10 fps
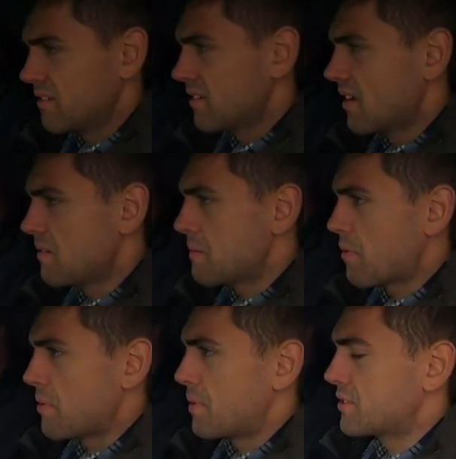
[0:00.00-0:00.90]
Yeah, I'd be
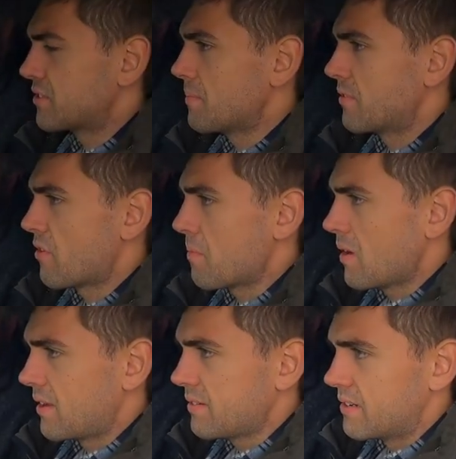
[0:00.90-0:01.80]
pretty pleased with them at the
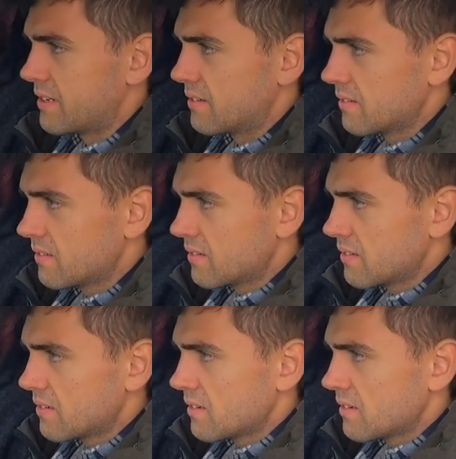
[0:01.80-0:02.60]
mine anyway. Definitely.